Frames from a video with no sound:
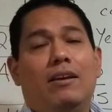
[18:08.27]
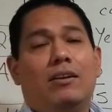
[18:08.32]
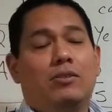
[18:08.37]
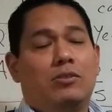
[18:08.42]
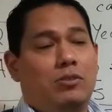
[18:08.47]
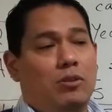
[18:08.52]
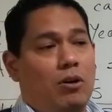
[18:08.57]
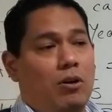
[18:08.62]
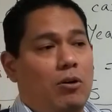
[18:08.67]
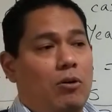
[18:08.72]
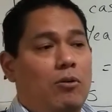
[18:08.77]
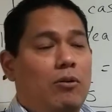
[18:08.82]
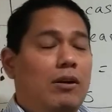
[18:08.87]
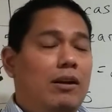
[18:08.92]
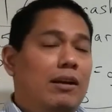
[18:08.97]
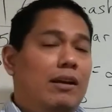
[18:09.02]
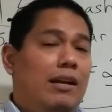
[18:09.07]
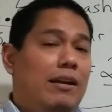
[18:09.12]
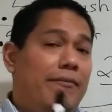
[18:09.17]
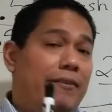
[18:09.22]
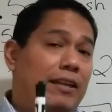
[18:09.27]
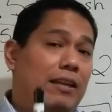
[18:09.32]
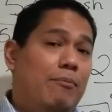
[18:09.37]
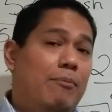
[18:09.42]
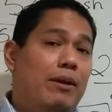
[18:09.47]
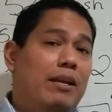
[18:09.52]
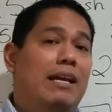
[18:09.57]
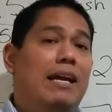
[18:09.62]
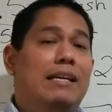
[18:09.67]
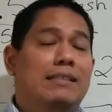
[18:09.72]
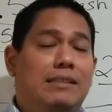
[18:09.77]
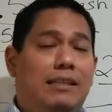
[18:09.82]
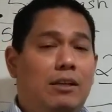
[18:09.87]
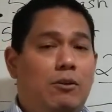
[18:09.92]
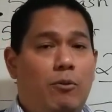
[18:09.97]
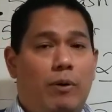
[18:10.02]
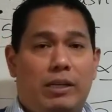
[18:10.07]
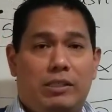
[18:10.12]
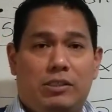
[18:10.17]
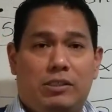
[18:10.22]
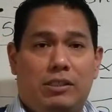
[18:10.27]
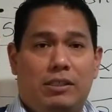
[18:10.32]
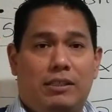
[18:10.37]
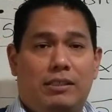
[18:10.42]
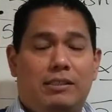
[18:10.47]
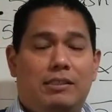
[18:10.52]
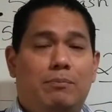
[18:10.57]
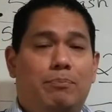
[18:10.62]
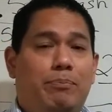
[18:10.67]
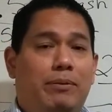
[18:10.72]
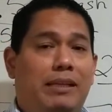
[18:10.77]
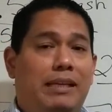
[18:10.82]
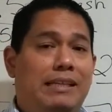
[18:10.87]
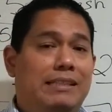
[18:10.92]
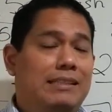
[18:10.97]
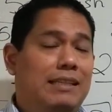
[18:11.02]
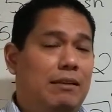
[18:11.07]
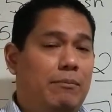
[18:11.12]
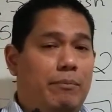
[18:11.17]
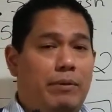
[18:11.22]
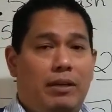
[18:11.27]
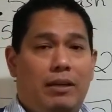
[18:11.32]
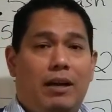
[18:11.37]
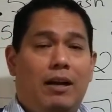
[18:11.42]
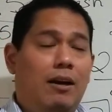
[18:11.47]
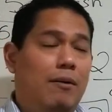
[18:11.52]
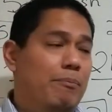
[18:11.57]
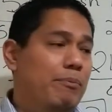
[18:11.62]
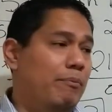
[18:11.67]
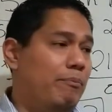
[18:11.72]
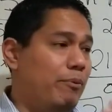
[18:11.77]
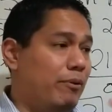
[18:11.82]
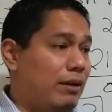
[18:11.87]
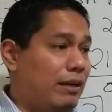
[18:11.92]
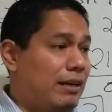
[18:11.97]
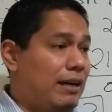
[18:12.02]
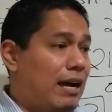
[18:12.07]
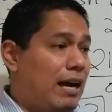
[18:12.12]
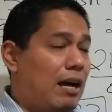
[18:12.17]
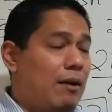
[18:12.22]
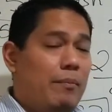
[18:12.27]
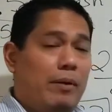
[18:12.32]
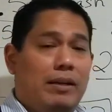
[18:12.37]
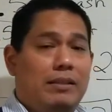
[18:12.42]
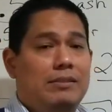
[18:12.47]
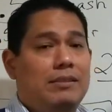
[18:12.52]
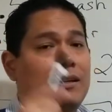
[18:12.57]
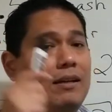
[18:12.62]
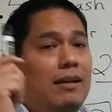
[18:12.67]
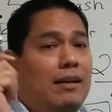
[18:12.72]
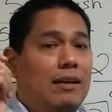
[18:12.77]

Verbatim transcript: So if anybody has any questions, please hit me up. Put a comment.